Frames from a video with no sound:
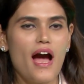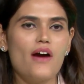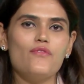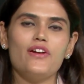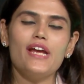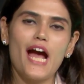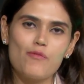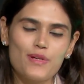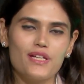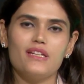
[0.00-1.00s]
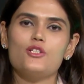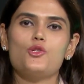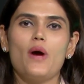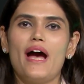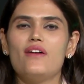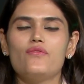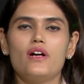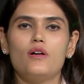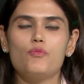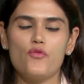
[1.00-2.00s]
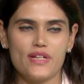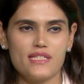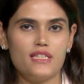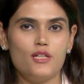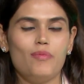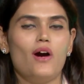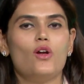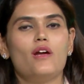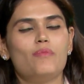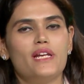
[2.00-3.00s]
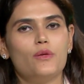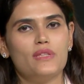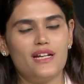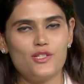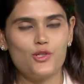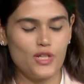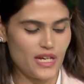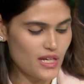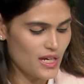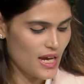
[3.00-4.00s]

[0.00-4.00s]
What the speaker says: I'm very happy to have Professor Deepa Ollypally with us today.